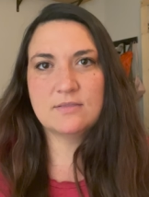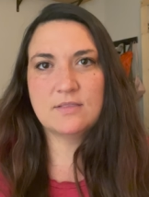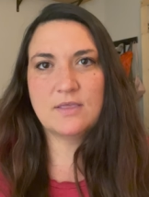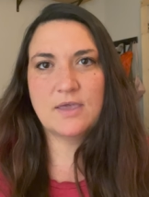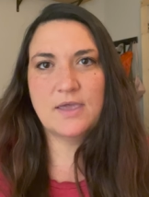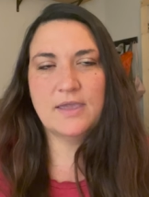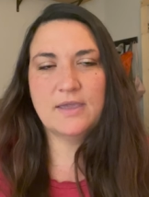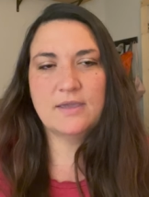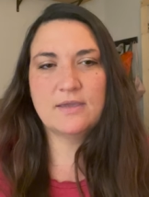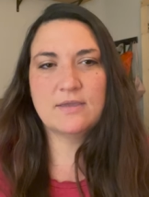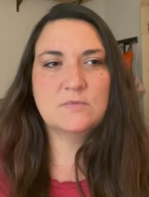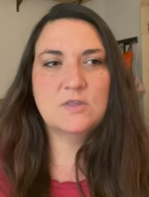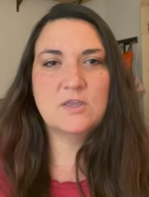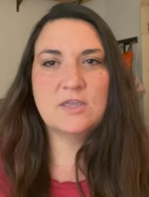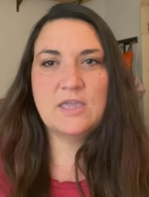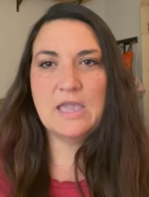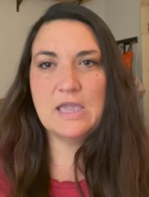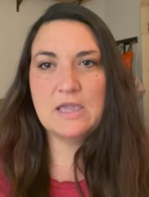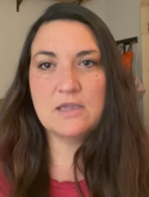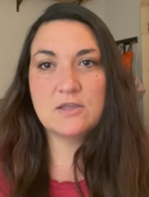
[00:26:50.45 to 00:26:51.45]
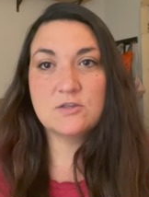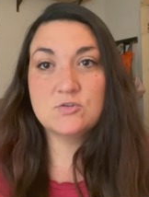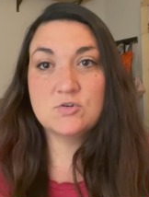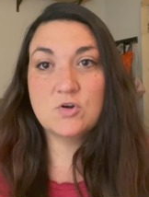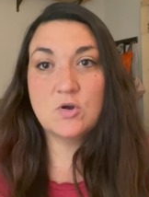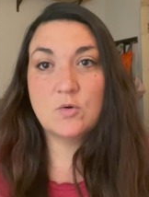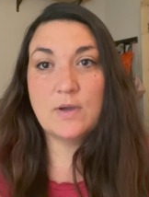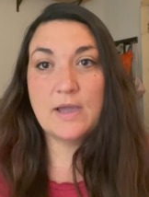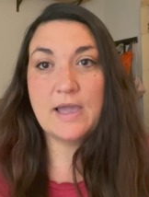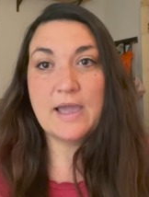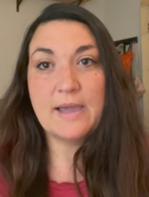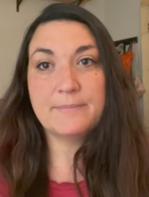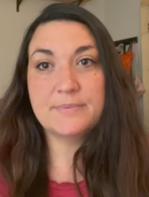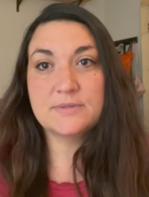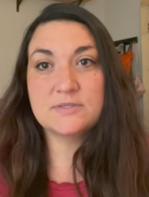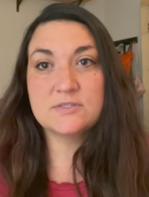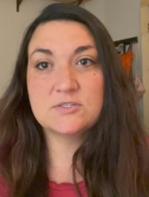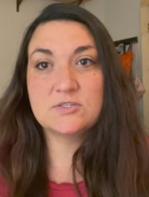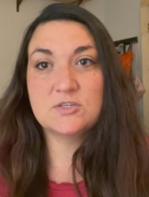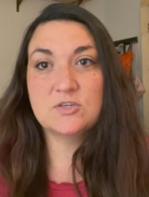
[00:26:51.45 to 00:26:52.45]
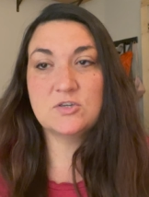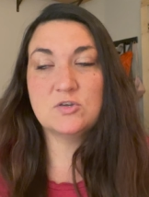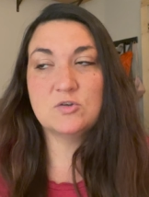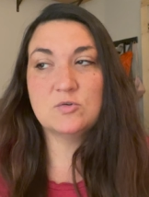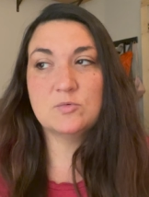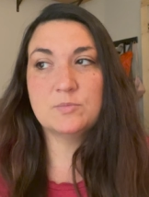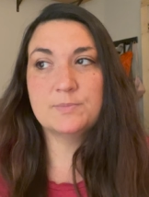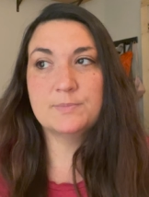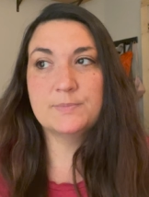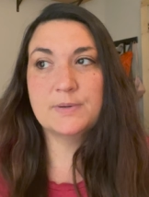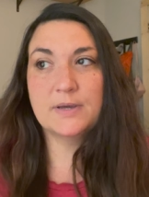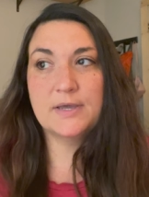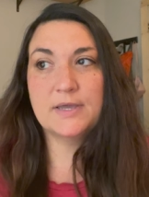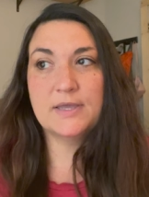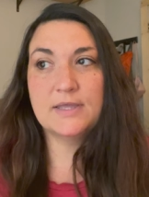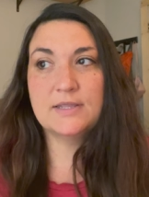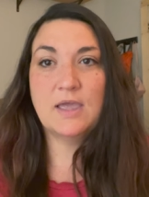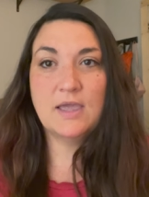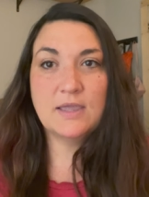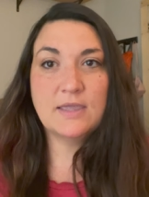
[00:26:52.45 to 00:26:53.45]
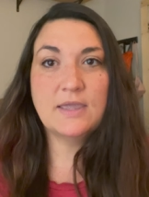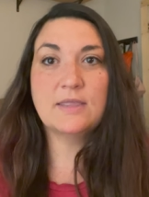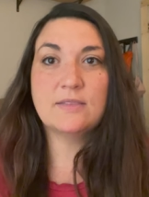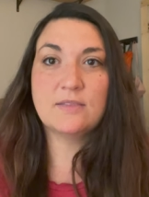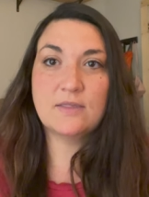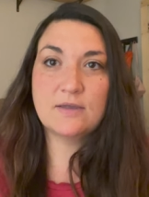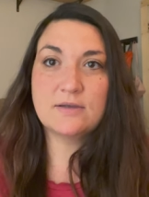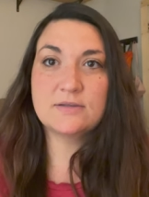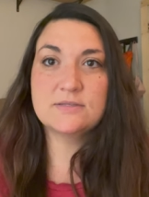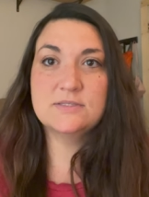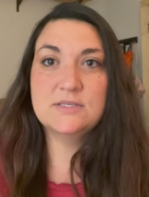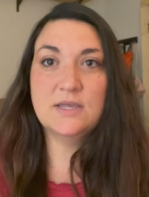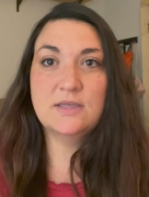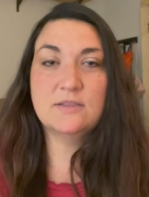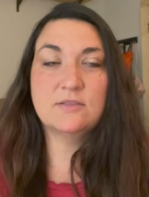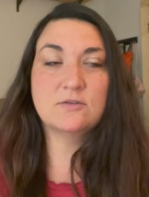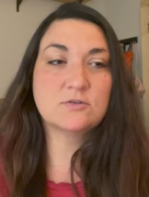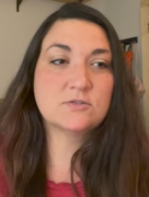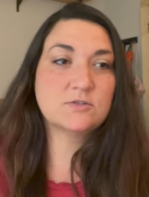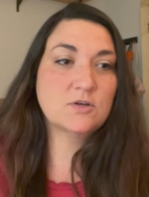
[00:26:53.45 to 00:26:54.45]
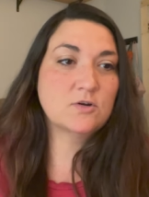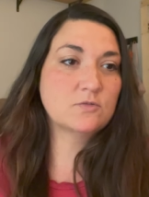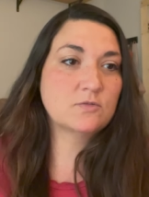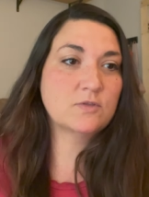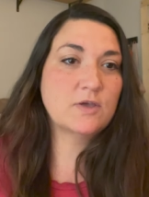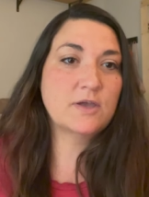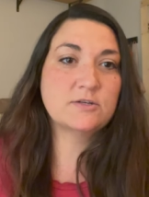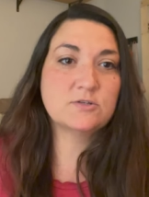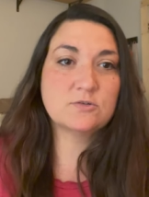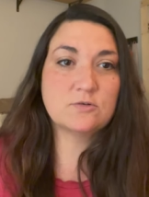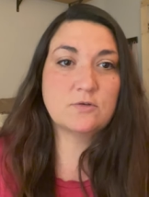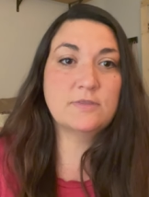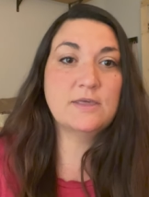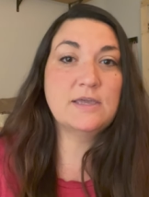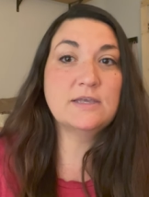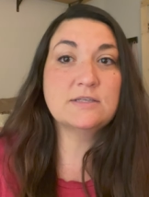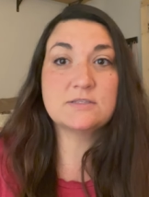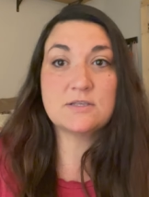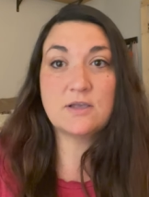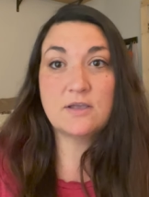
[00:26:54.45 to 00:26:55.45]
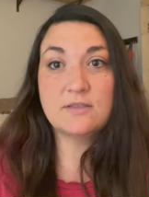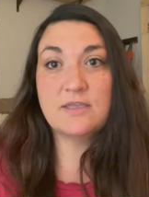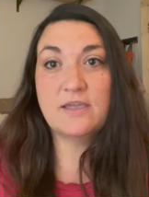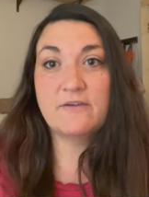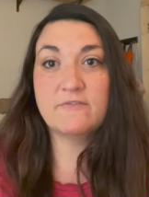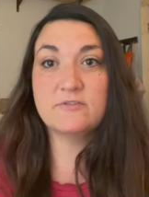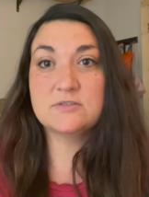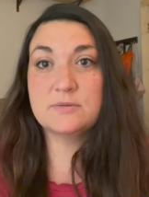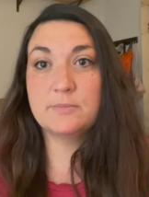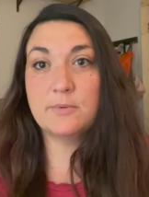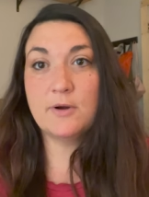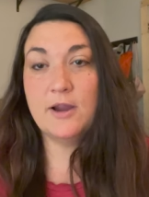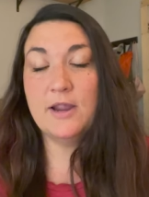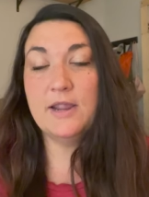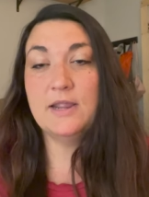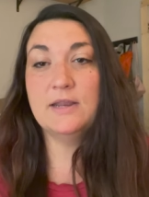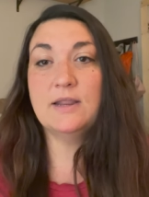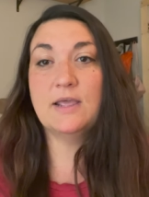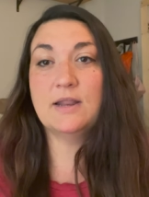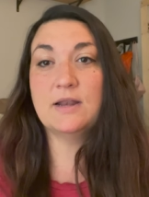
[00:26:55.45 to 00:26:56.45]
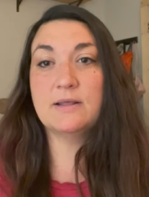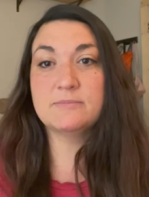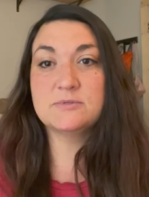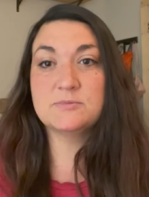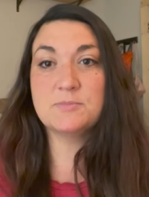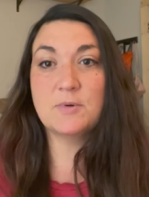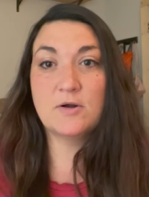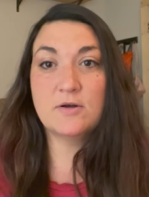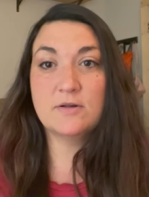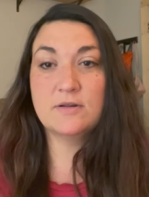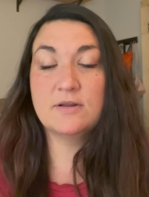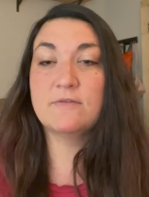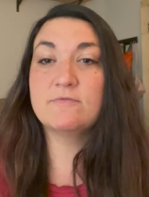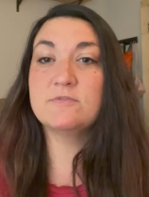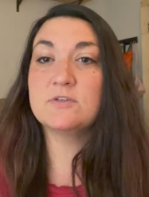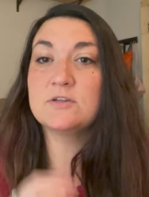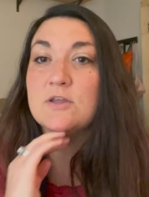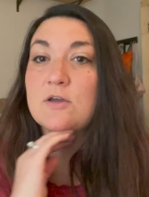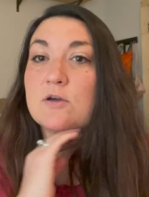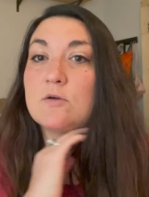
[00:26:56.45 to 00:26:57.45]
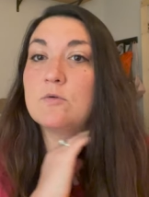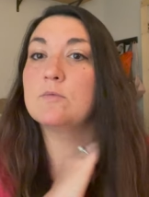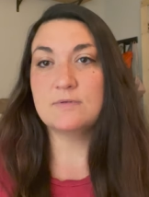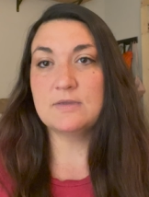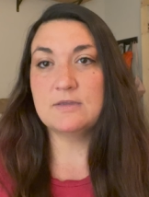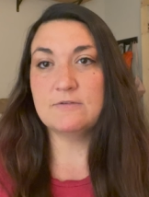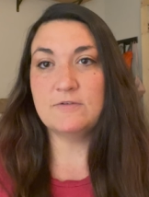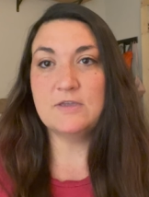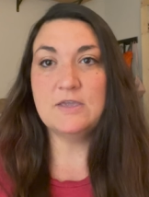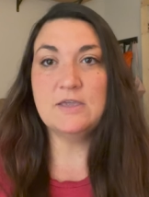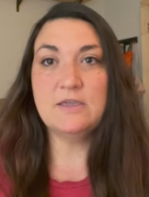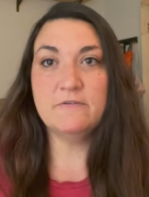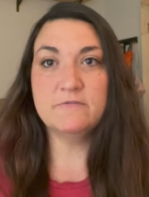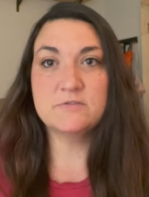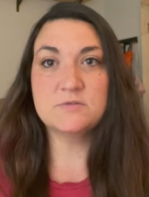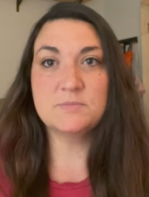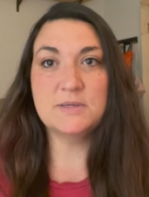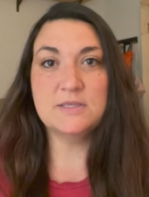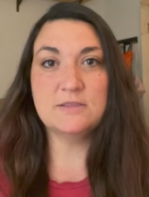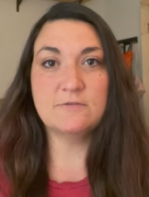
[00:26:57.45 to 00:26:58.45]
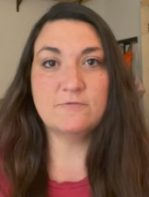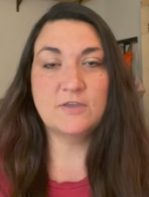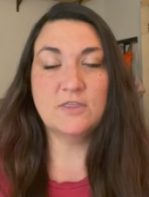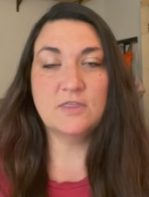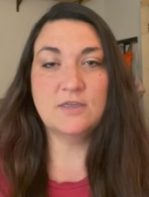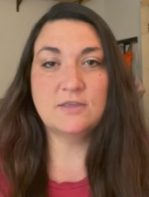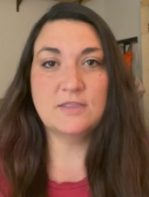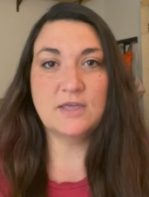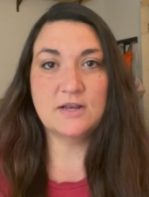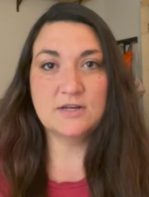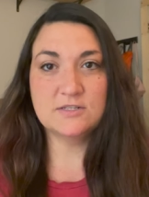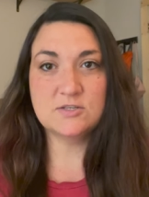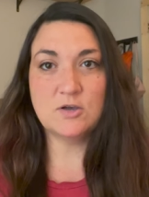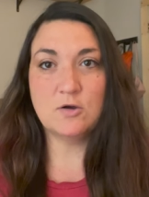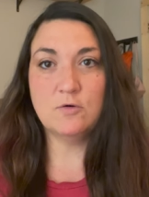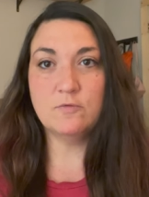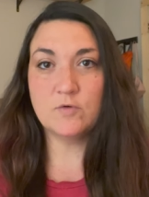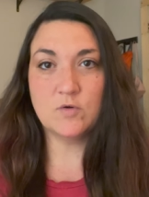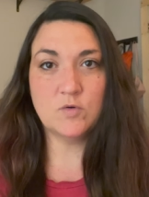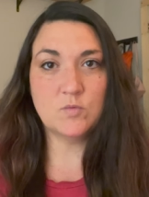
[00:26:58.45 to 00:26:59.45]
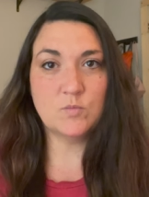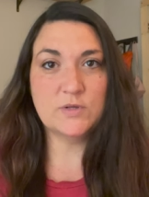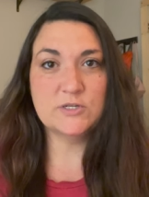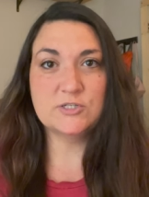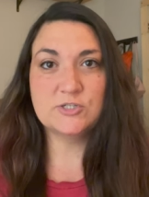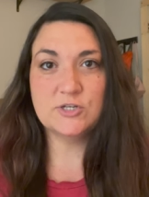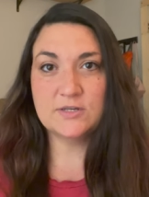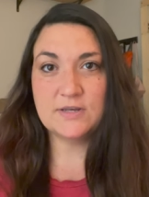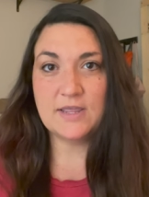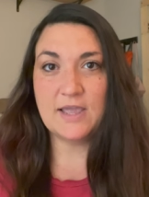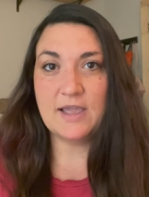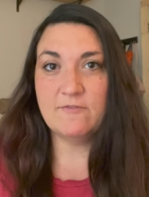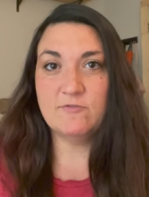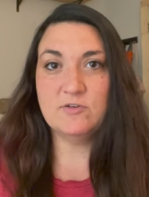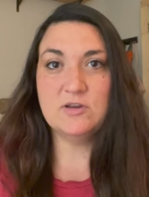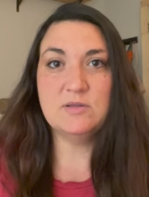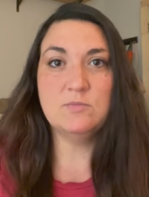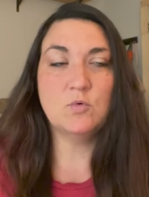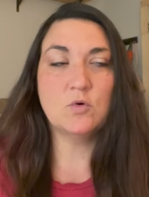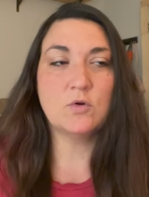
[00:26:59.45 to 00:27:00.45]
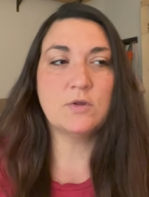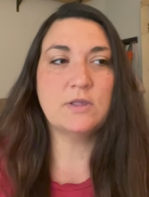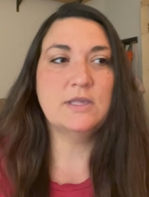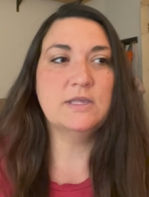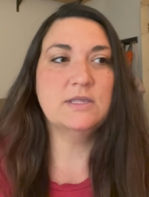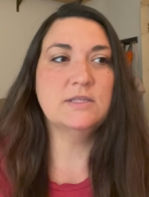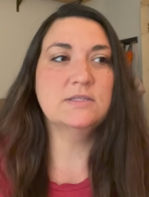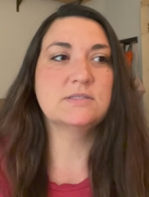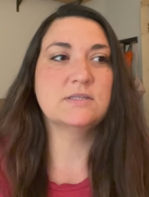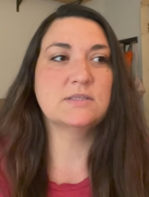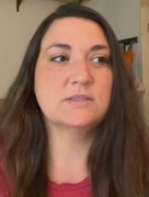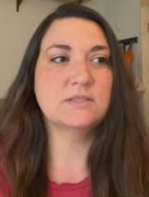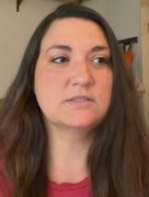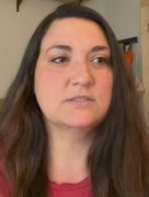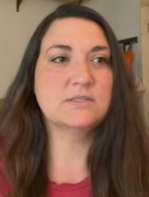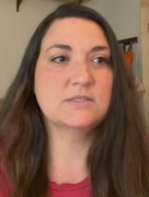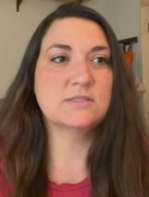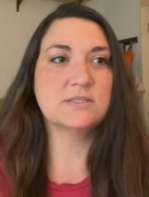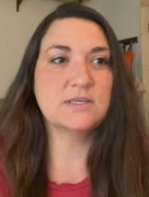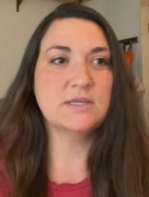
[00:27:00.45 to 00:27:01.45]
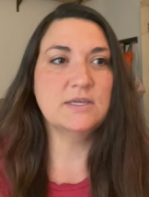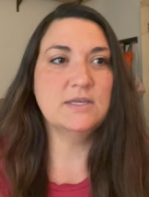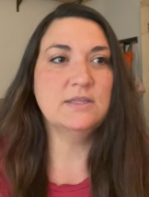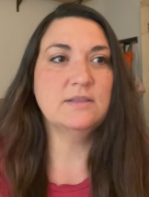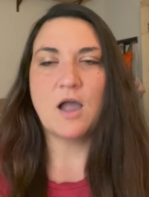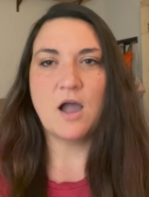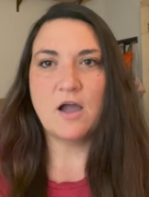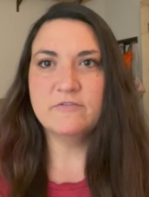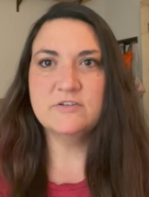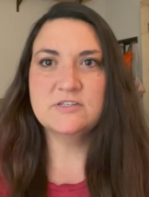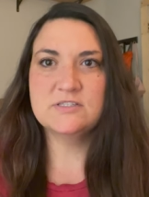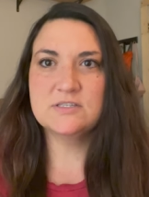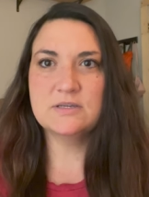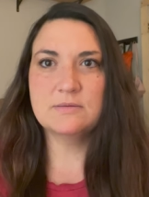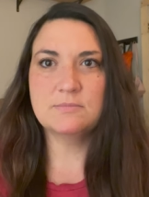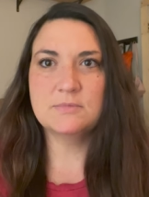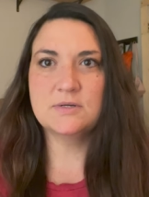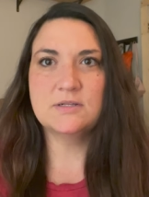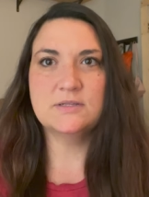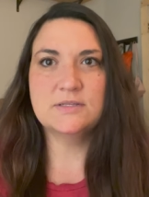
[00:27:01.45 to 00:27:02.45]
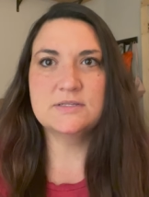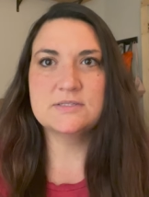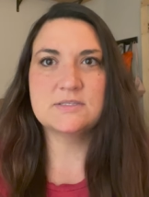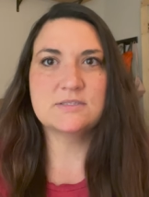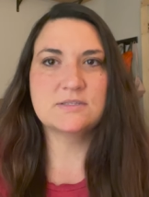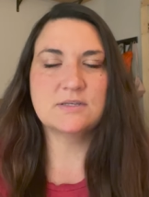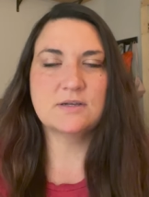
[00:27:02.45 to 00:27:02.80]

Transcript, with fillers: Like you can't control what happens to you. But again, like I said, there's certain logical things God gave us a brain and I'm smart enough to know if he gives me the feeling that it's over and we shouldn't have any more kids and this is it, obviously I'm going to listen to